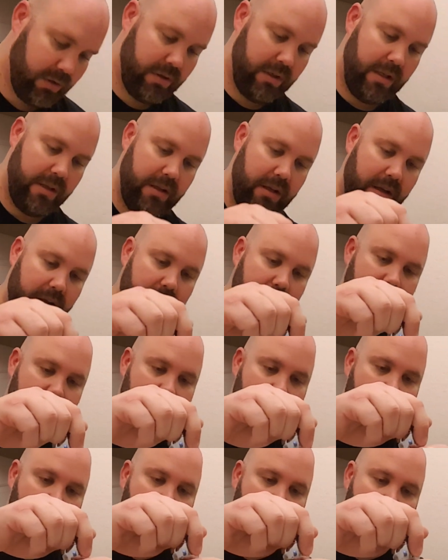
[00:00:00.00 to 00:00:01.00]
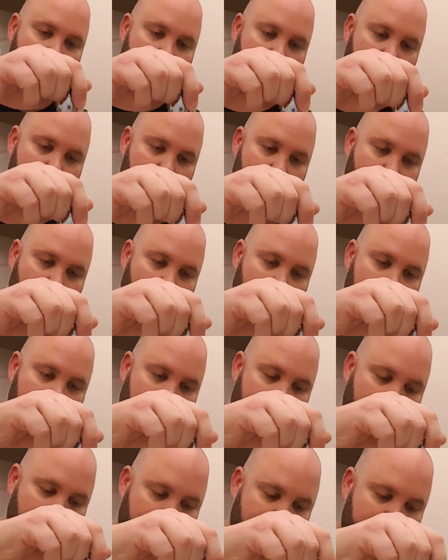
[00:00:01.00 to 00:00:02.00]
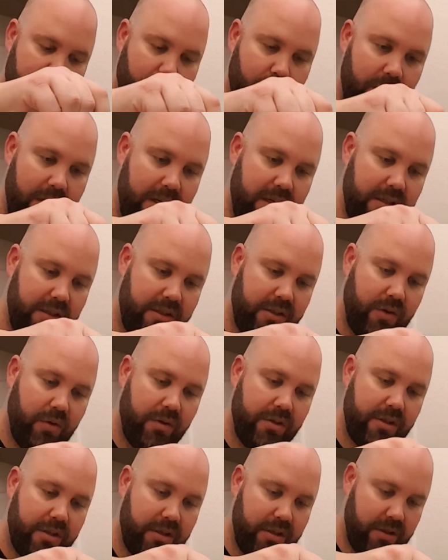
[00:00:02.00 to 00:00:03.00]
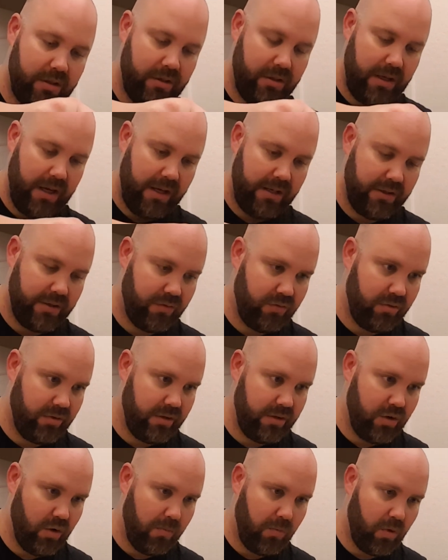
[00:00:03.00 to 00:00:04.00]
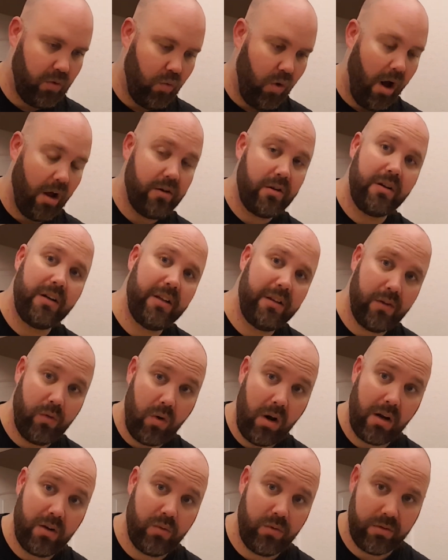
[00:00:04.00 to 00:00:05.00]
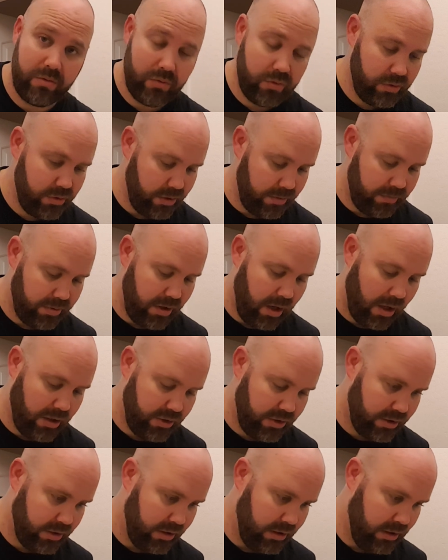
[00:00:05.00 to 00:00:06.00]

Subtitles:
then one final squeeze, so it has really no more water in it. The water will ruin your brush.